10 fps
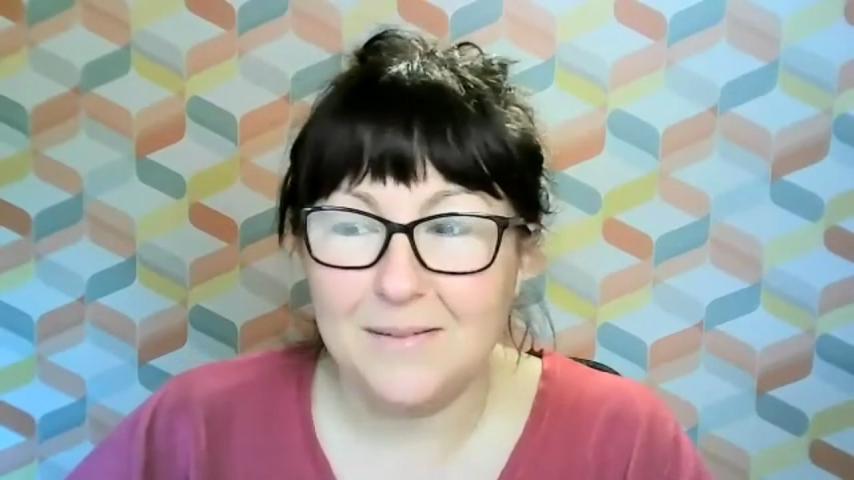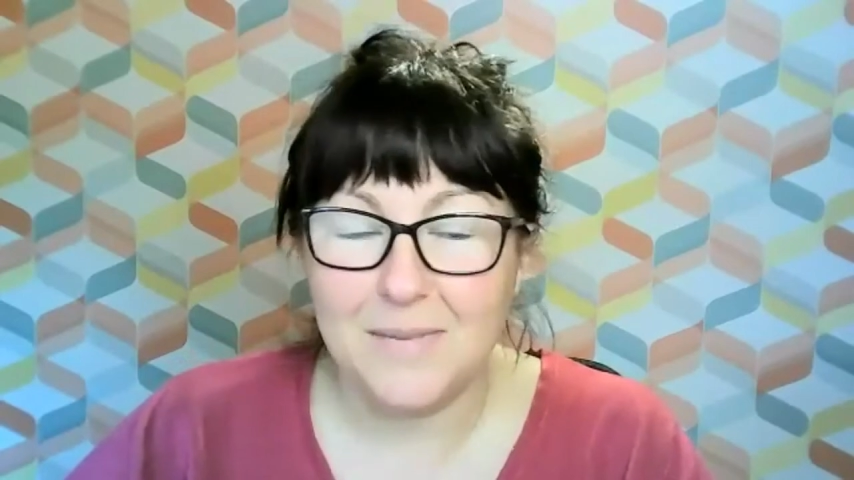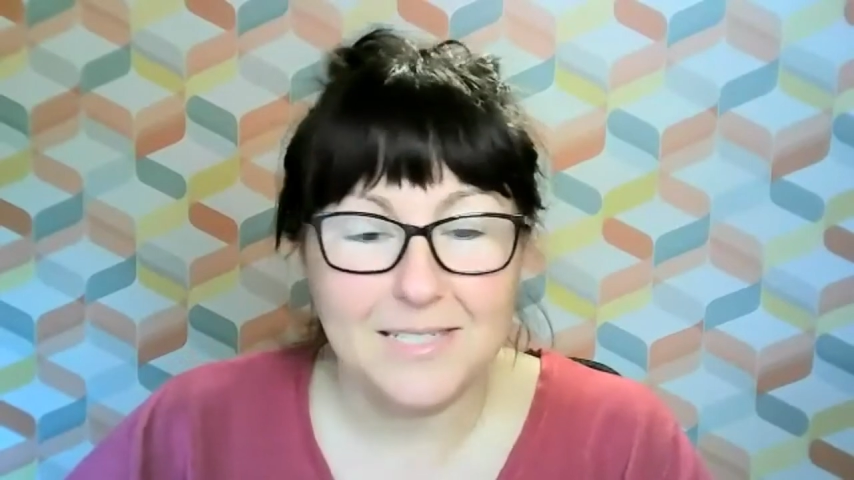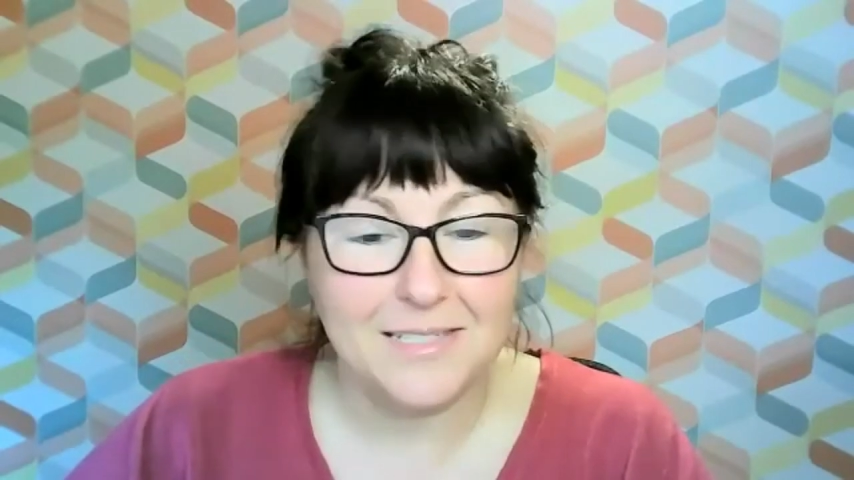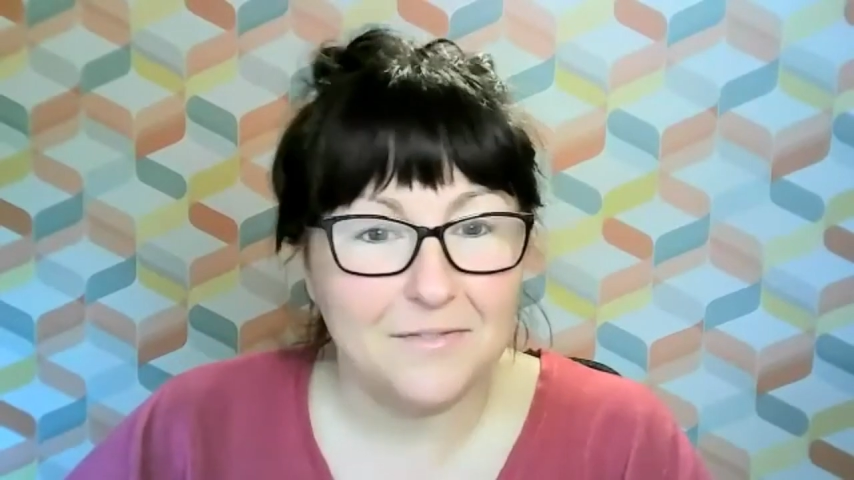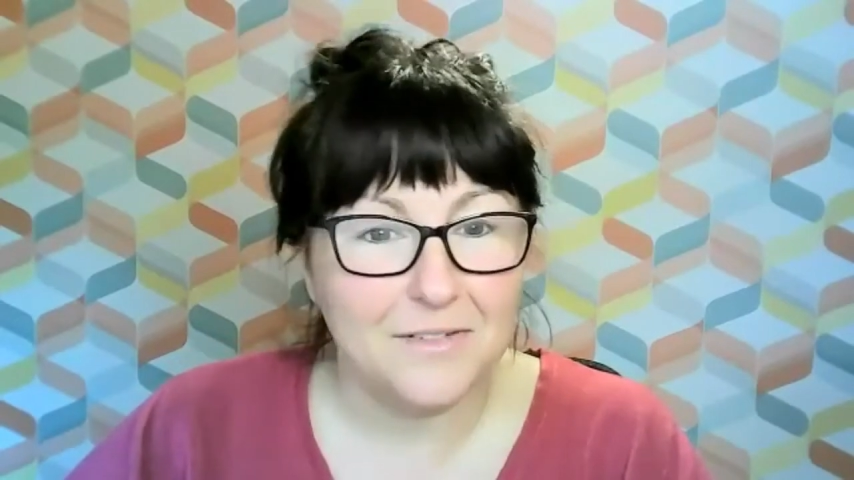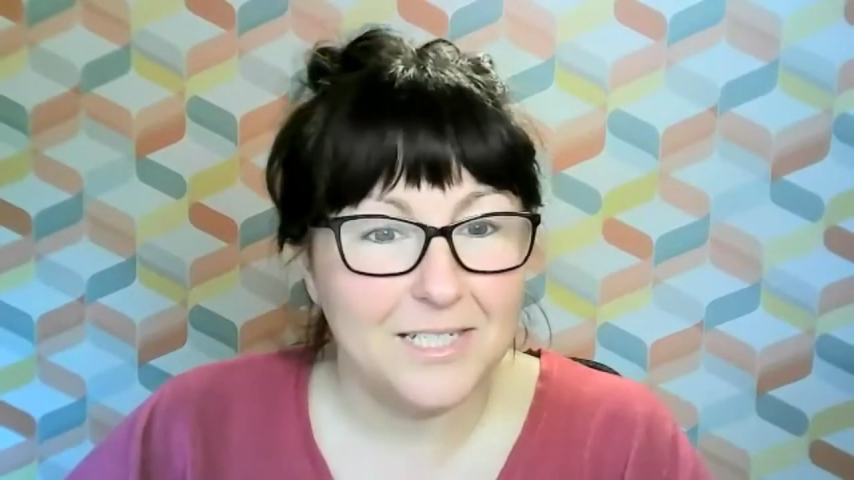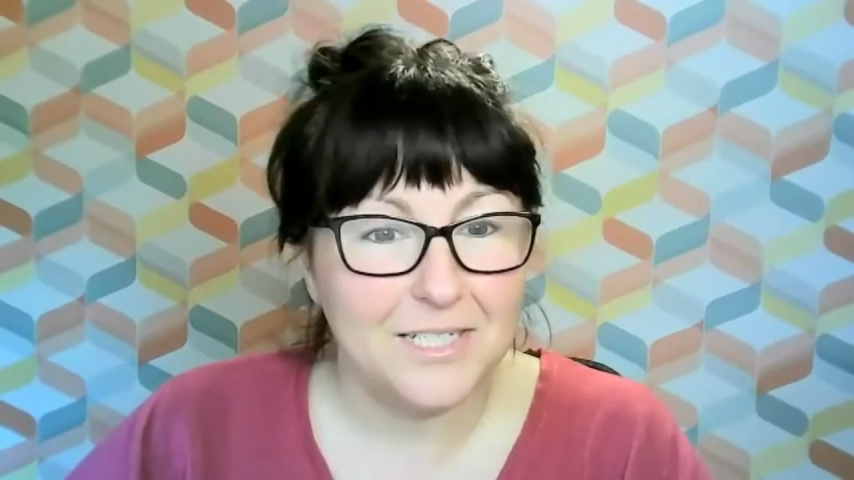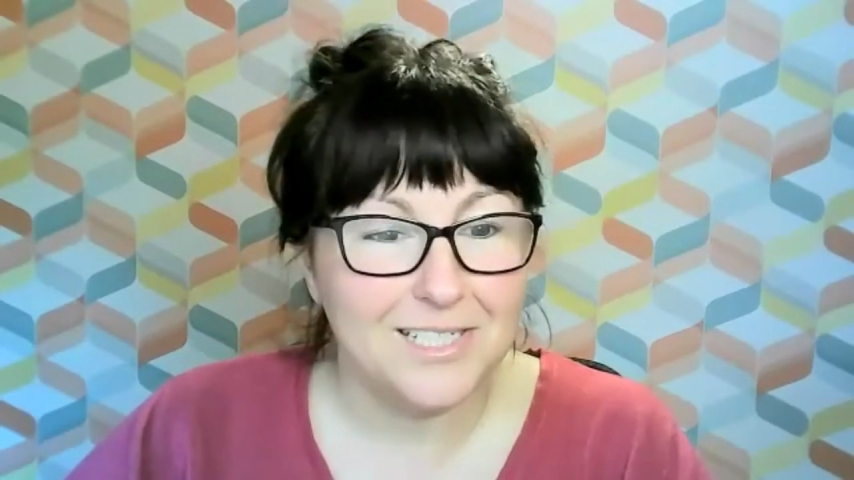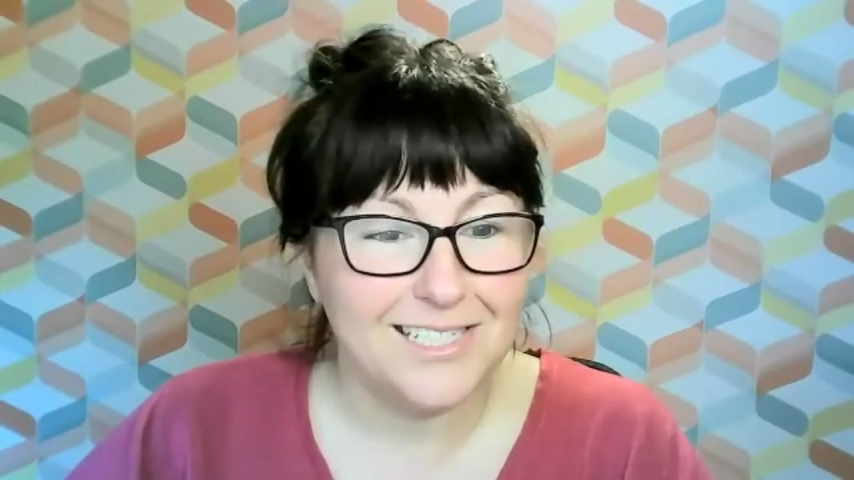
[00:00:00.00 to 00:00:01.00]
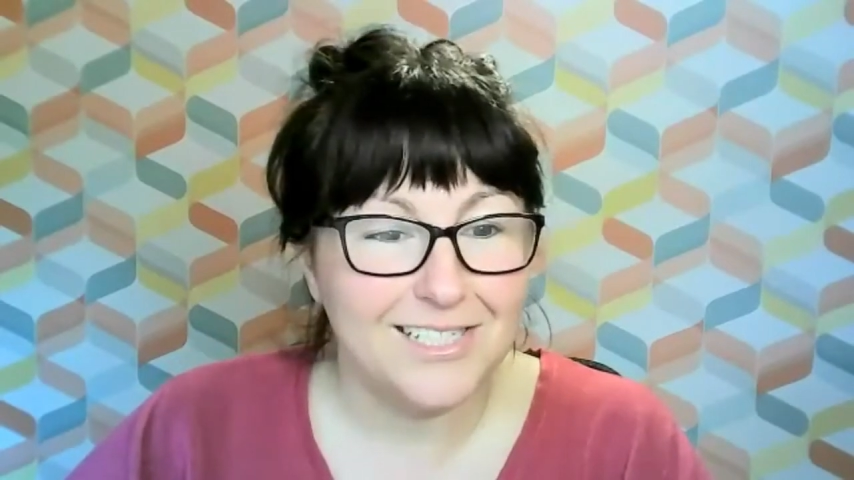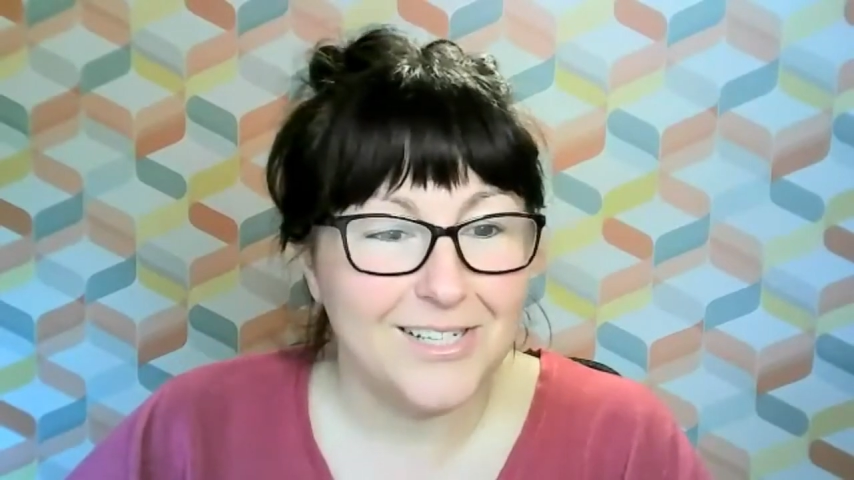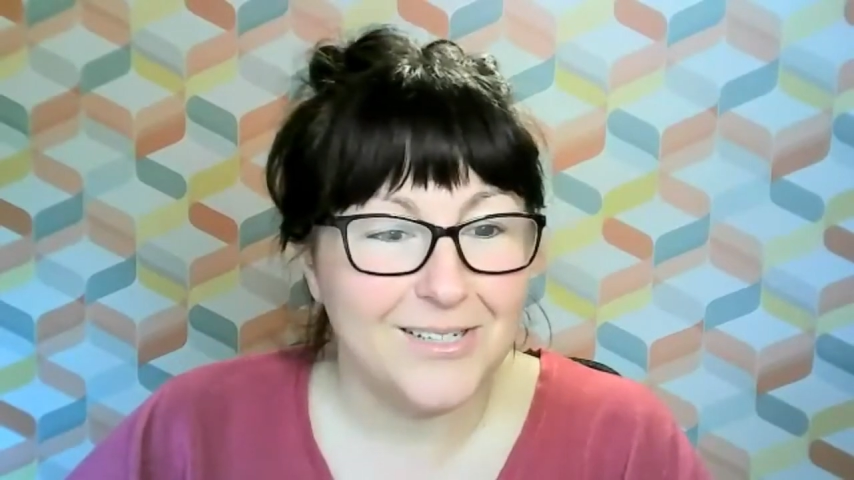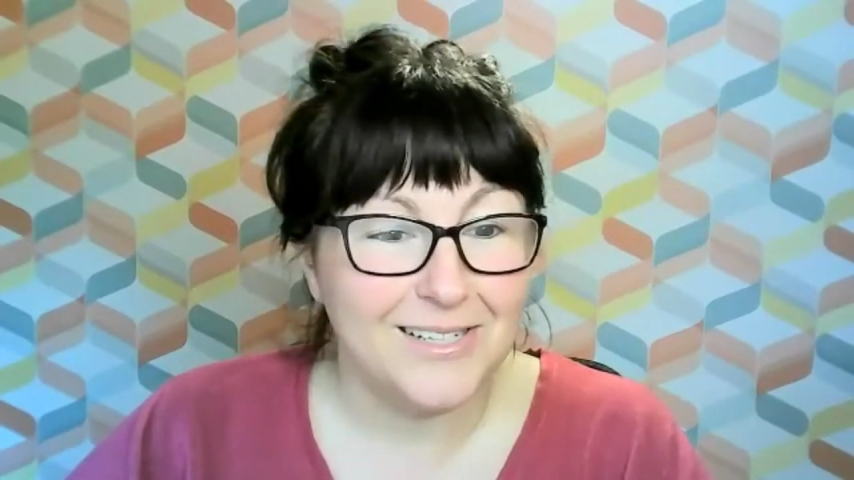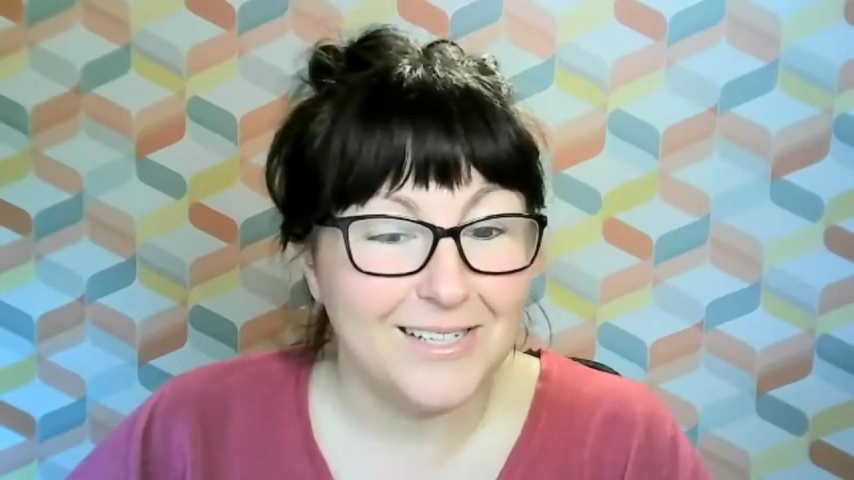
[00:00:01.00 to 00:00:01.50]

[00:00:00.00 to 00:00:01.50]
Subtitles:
amazing financially too.